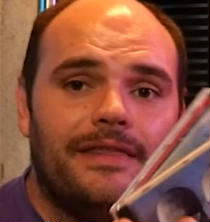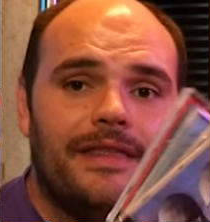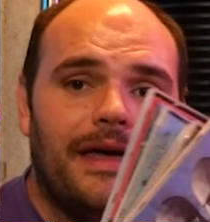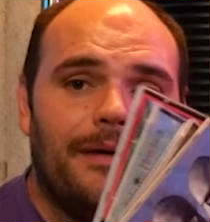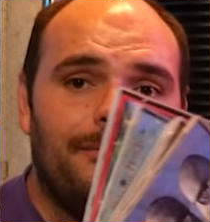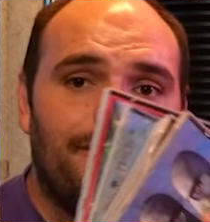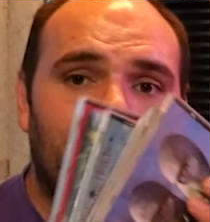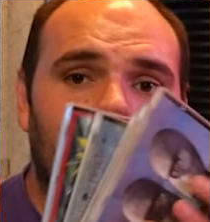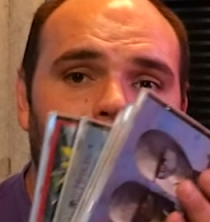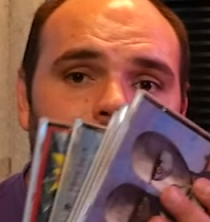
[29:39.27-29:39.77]
them
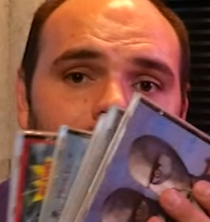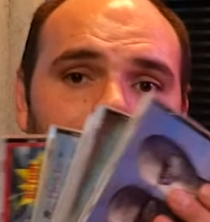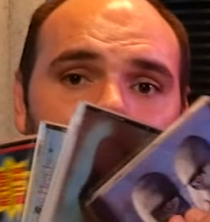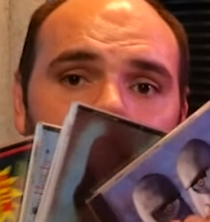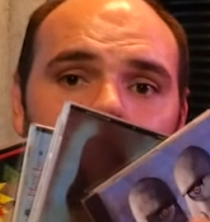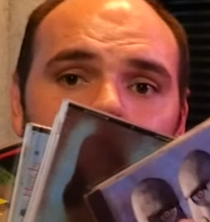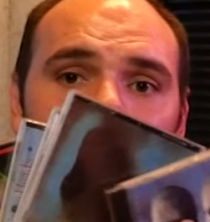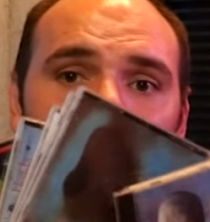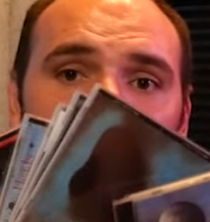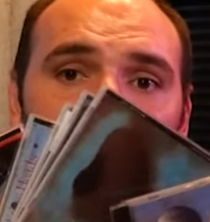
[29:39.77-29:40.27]

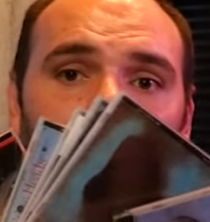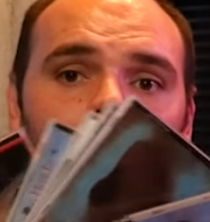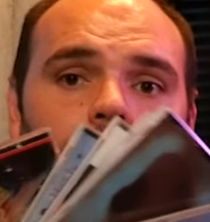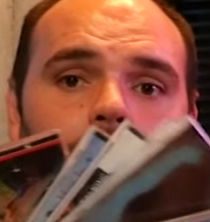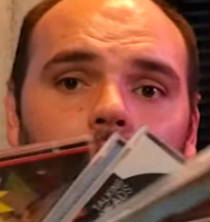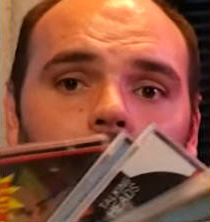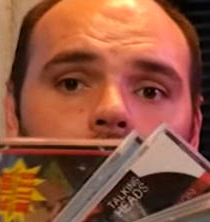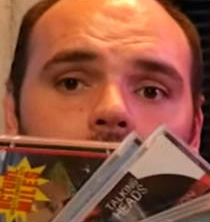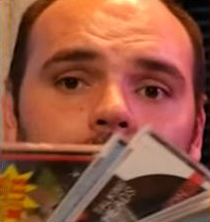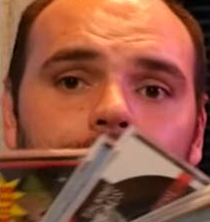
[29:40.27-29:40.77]
in
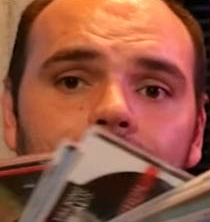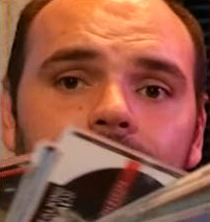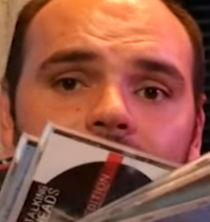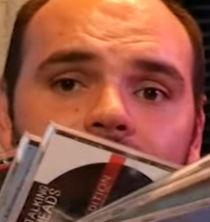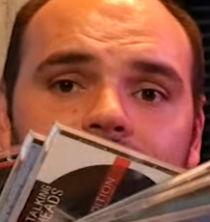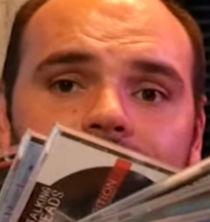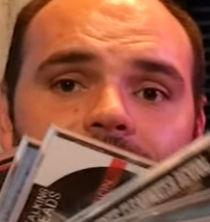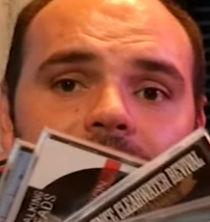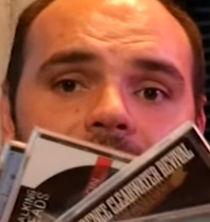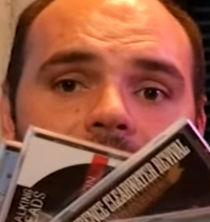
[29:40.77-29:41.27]
all of
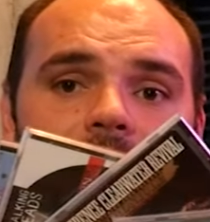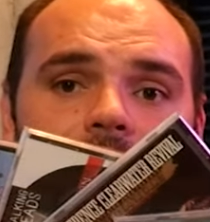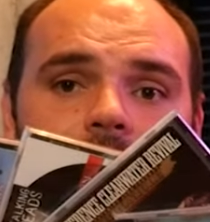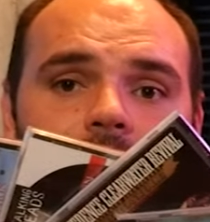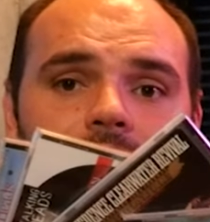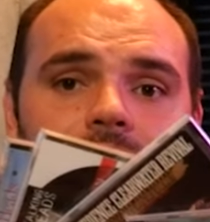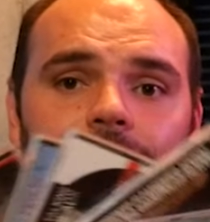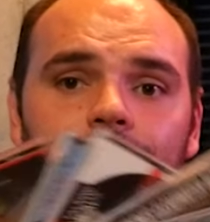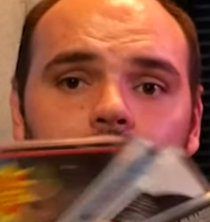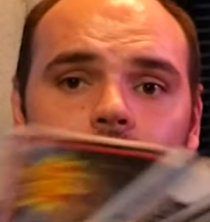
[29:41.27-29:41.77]
these
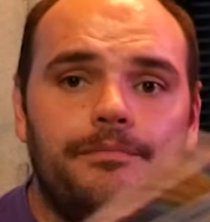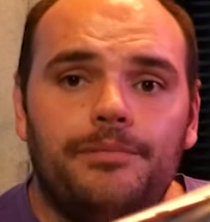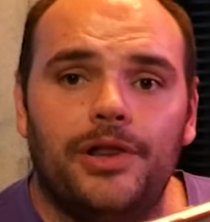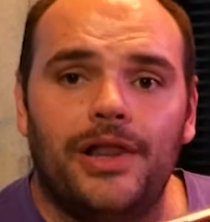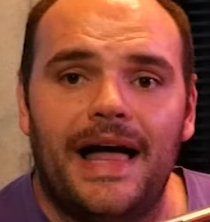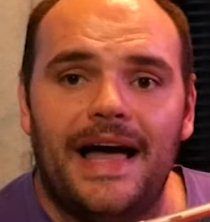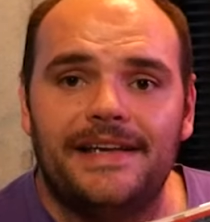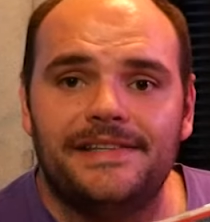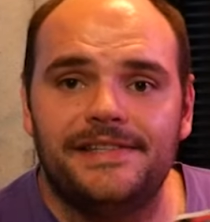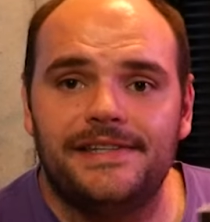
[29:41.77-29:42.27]
heavy
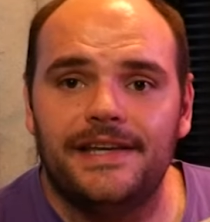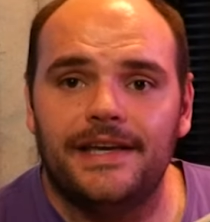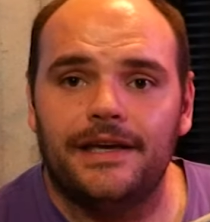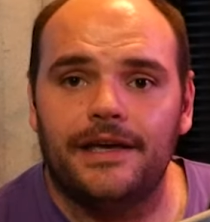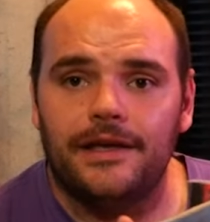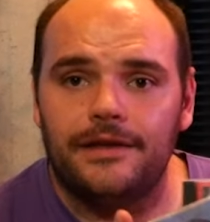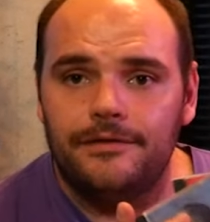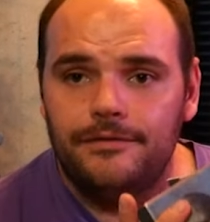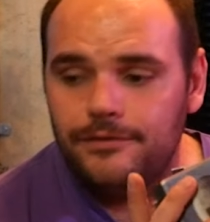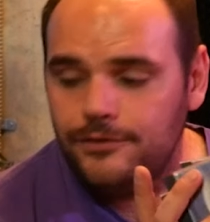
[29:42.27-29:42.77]

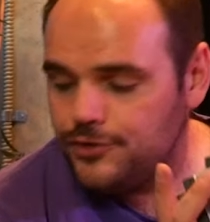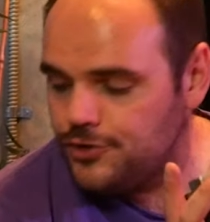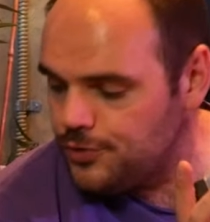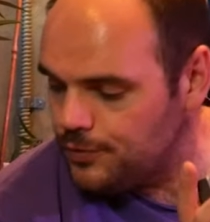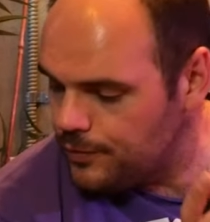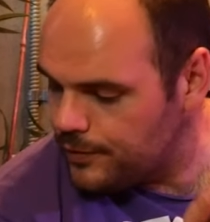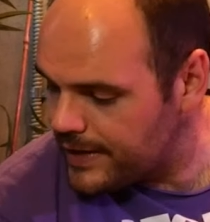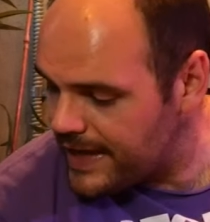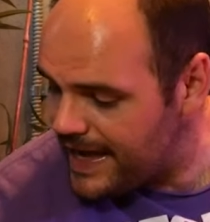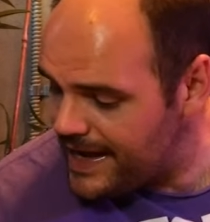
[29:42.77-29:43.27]
plastic
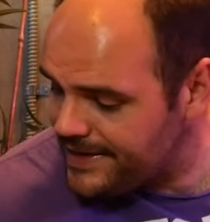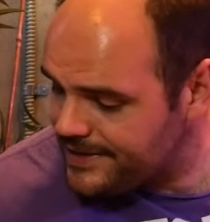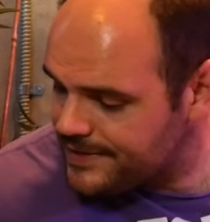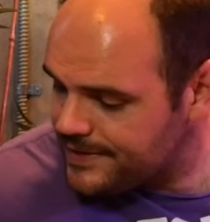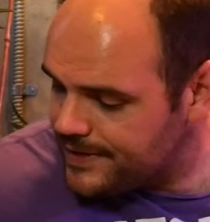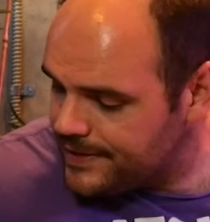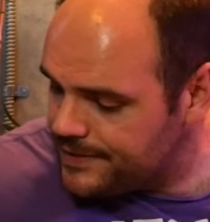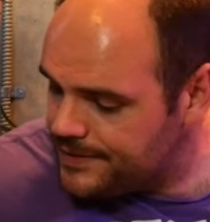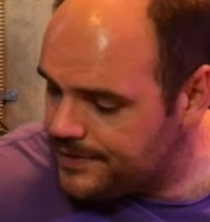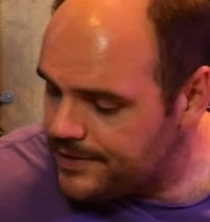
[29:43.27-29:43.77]
jewel
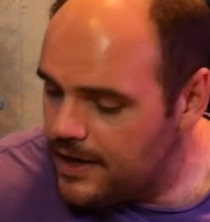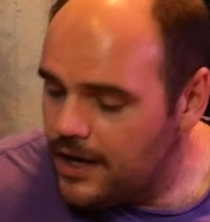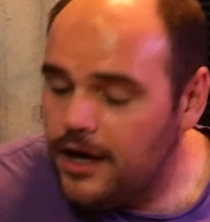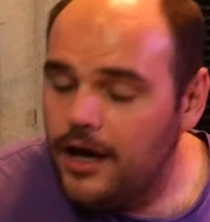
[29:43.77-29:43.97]
cases,